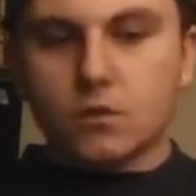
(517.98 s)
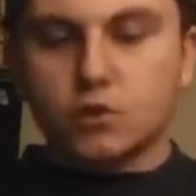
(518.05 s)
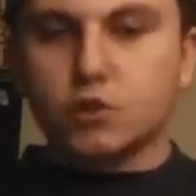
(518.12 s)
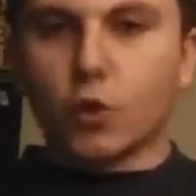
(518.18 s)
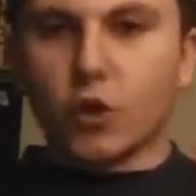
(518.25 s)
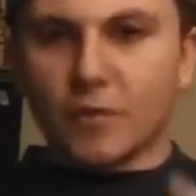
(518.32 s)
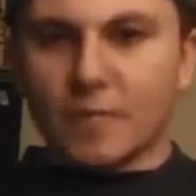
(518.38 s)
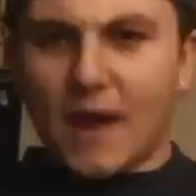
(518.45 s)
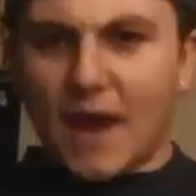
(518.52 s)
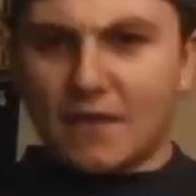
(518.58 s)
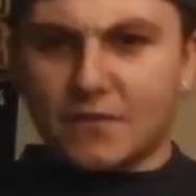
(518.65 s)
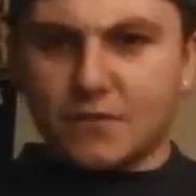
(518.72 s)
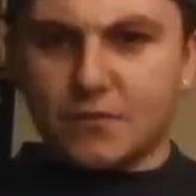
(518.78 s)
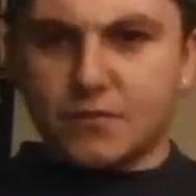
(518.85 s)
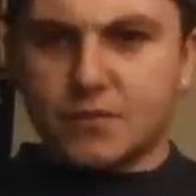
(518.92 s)
Jordan
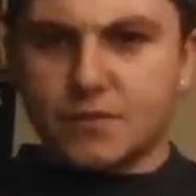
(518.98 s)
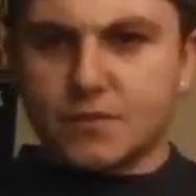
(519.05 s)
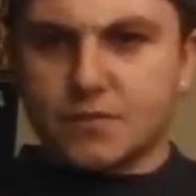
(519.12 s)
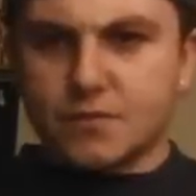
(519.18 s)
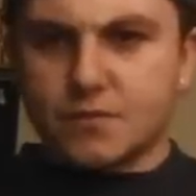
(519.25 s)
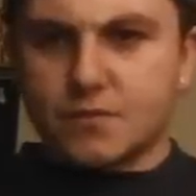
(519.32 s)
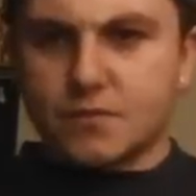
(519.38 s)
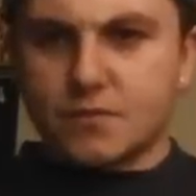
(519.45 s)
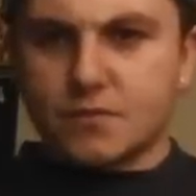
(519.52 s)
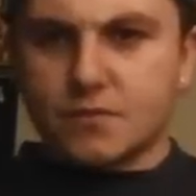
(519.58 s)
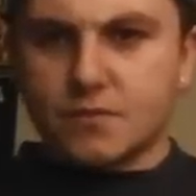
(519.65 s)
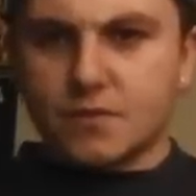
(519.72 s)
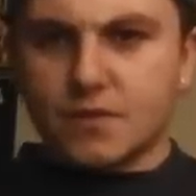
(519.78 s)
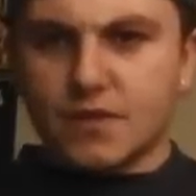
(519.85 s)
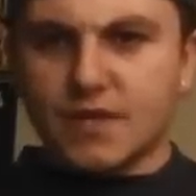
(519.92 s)
Matthews
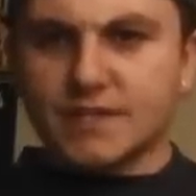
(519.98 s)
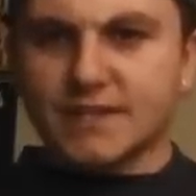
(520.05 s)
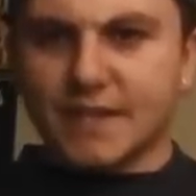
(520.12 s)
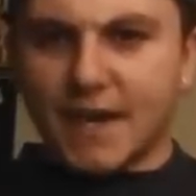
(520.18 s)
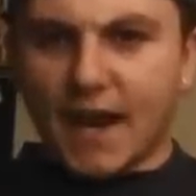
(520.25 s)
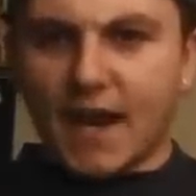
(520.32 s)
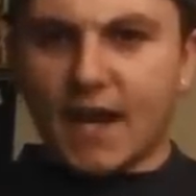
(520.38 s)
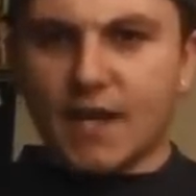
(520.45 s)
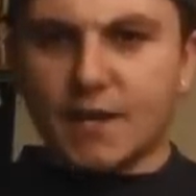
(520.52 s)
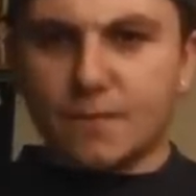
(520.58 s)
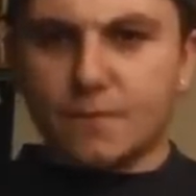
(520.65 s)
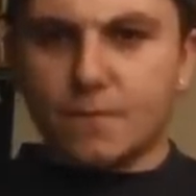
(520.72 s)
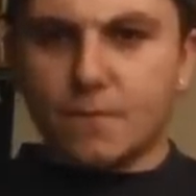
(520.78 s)
is the guy.